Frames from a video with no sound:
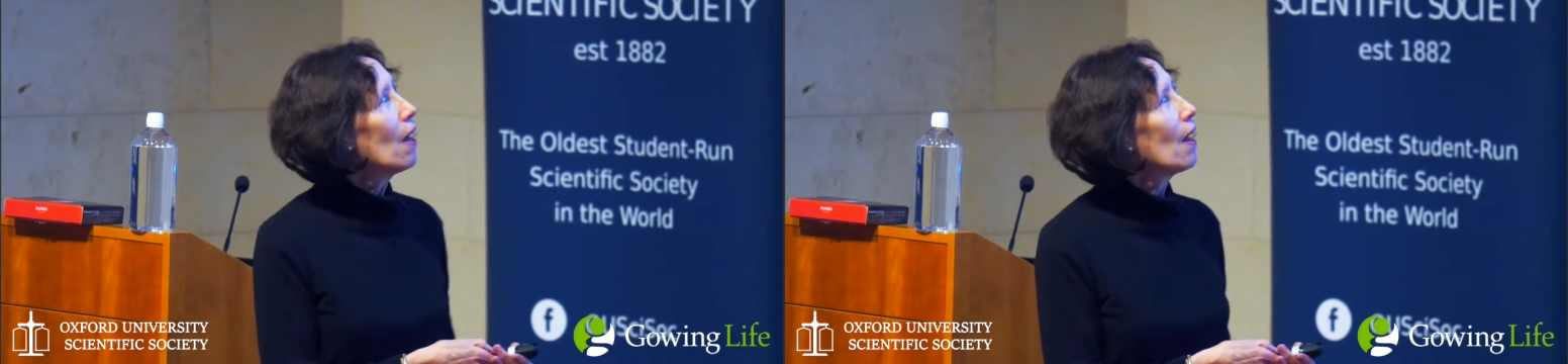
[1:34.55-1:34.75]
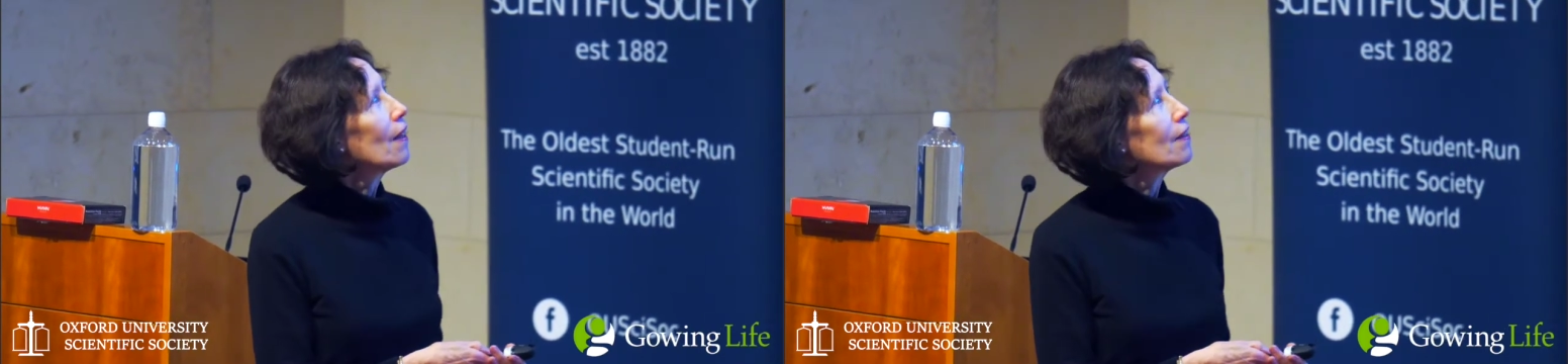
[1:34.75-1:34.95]

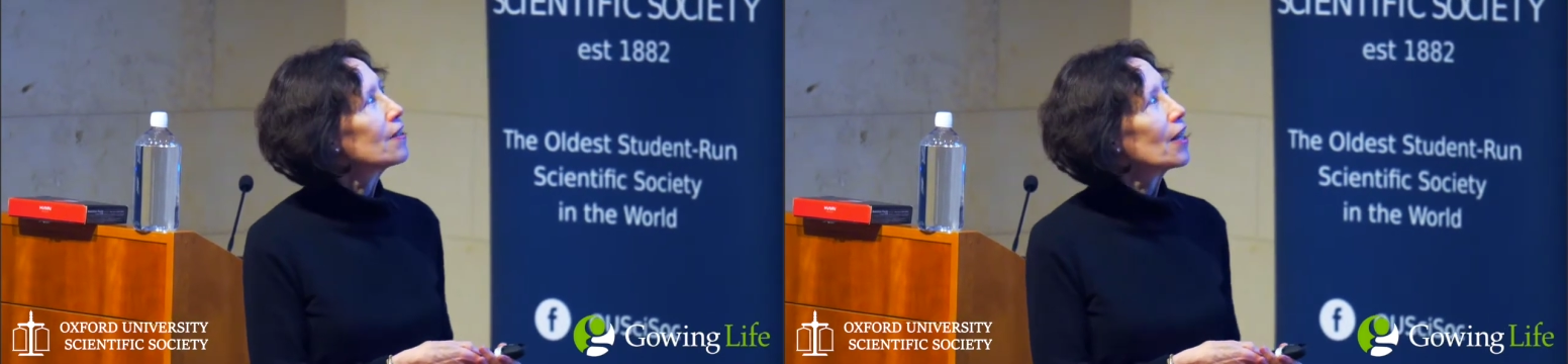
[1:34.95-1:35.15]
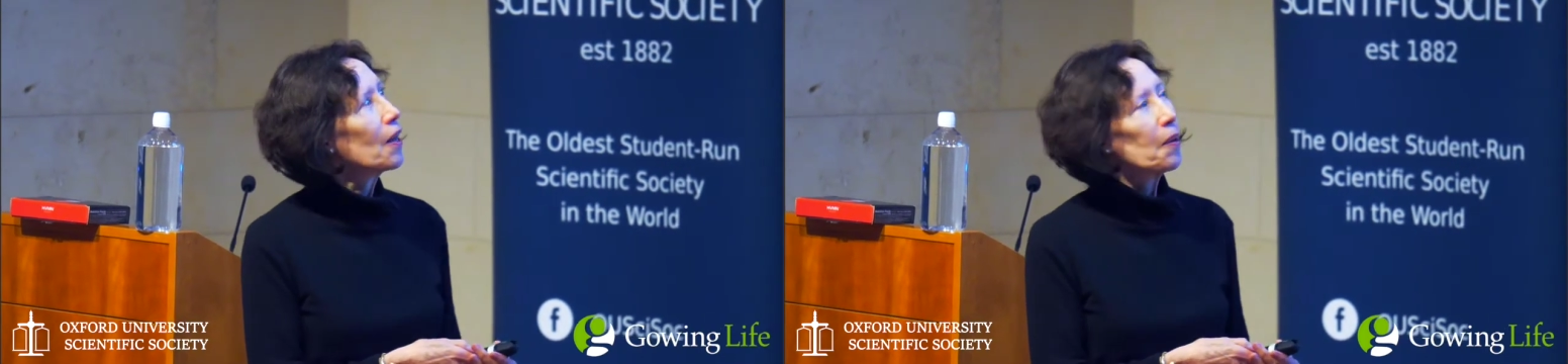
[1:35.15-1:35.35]

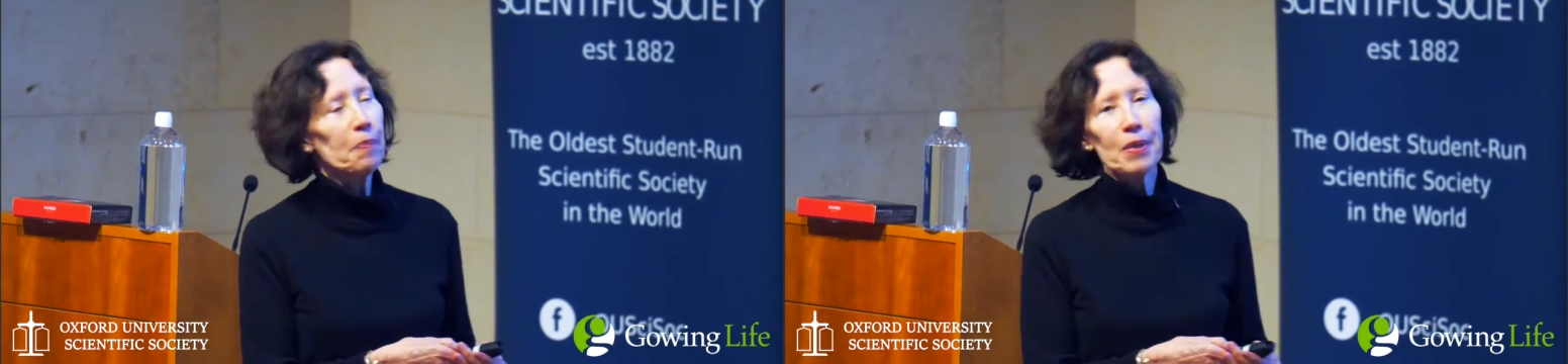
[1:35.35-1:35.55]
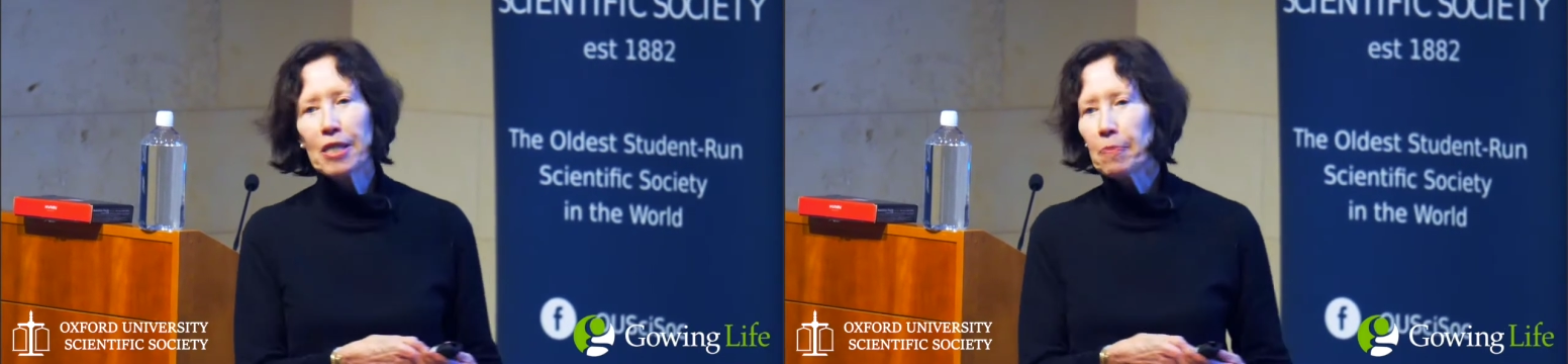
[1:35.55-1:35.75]
and
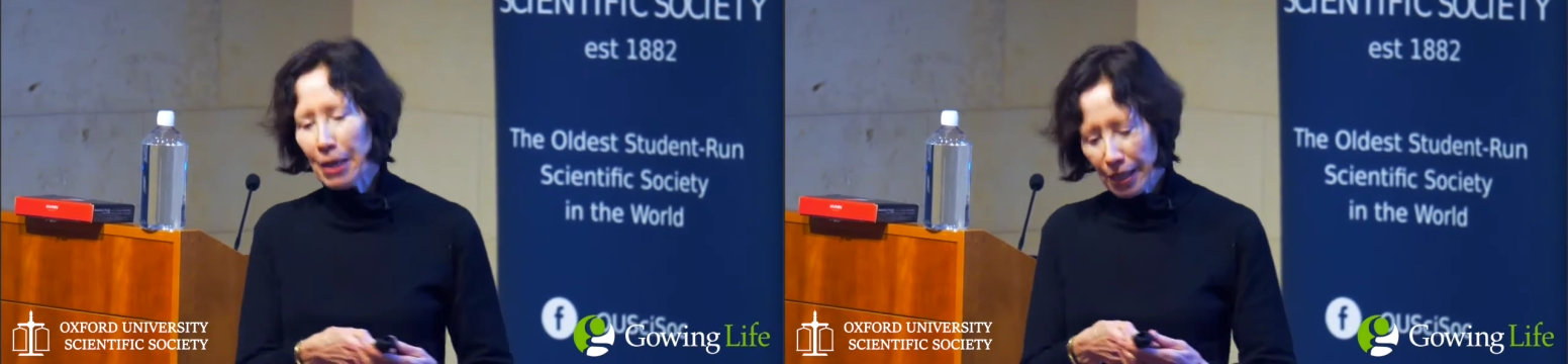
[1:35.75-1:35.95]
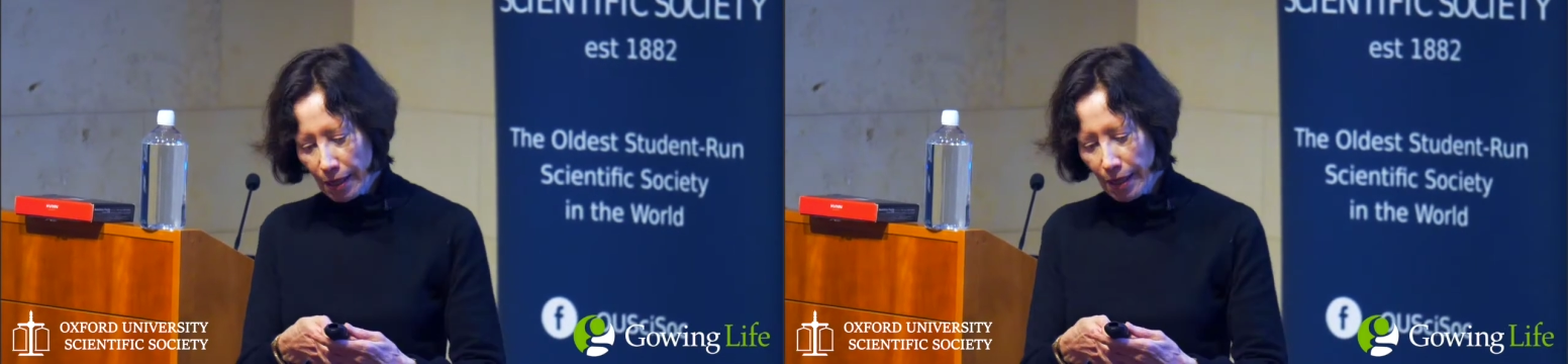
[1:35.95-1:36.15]
um, it's
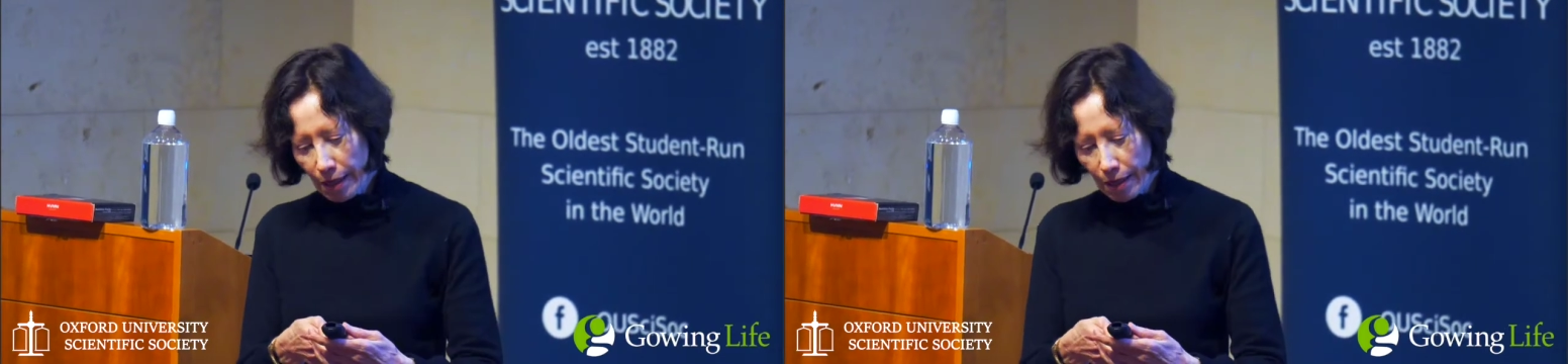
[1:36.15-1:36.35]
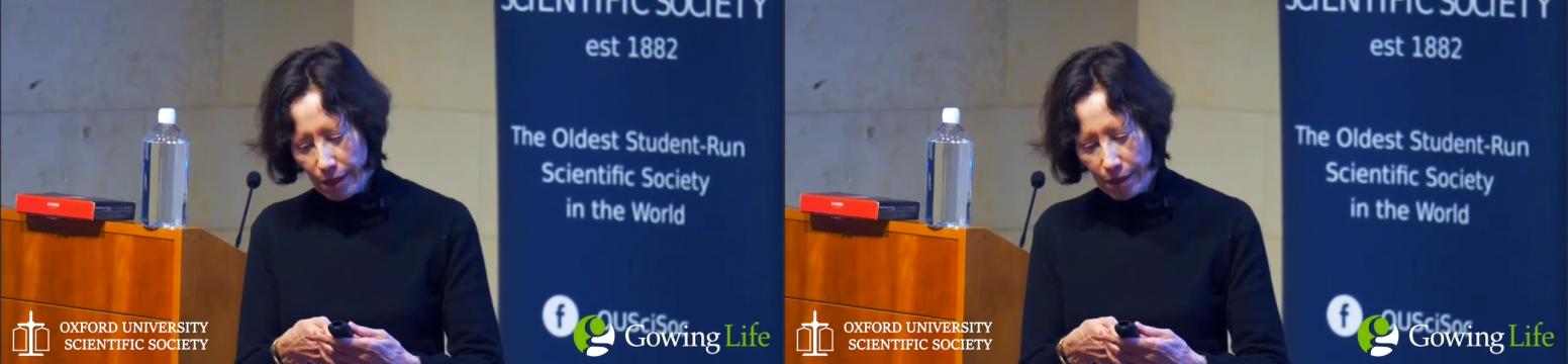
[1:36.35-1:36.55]
been,
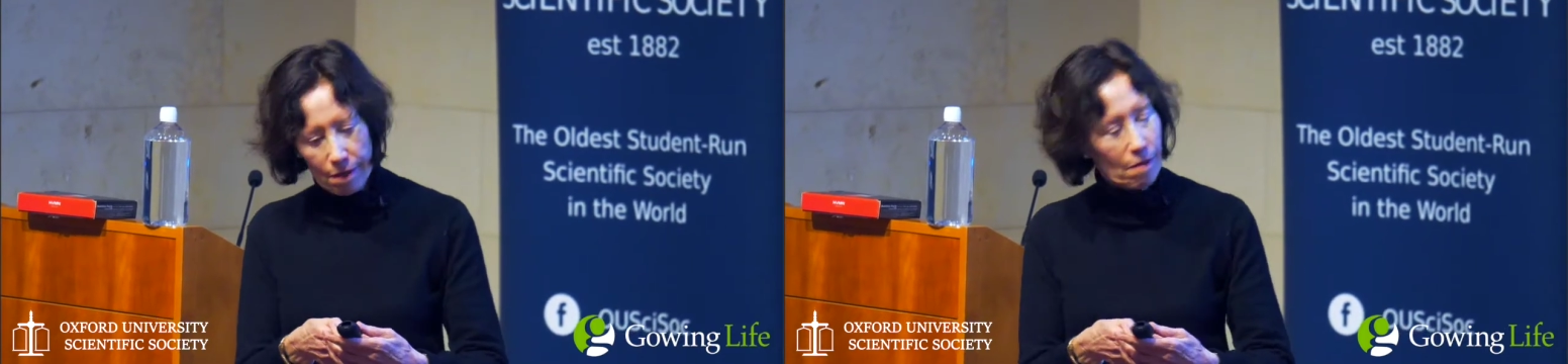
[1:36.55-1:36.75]
it, it